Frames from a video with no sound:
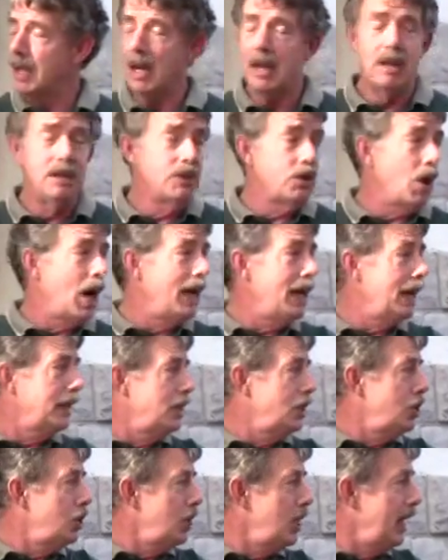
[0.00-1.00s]
They tried
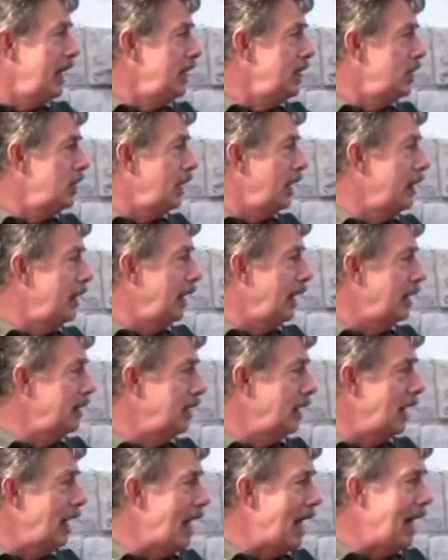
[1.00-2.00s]
not to change anything on
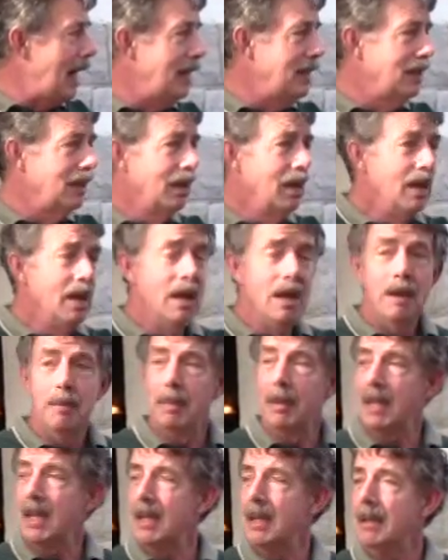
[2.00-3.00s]
the lot,
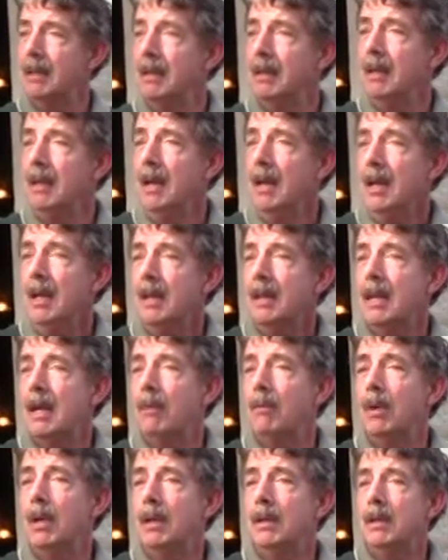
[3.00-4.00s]
but then
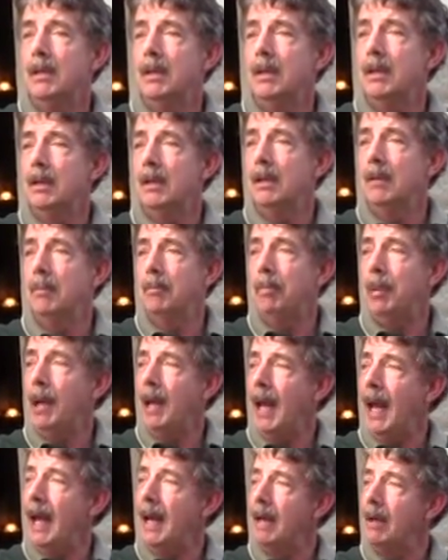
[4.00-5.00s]
they would
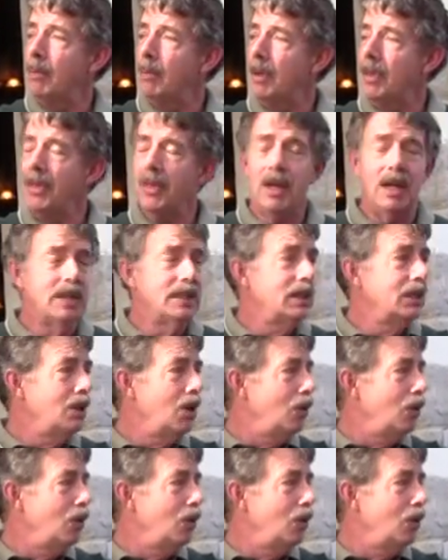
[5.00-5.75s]
plan it with things that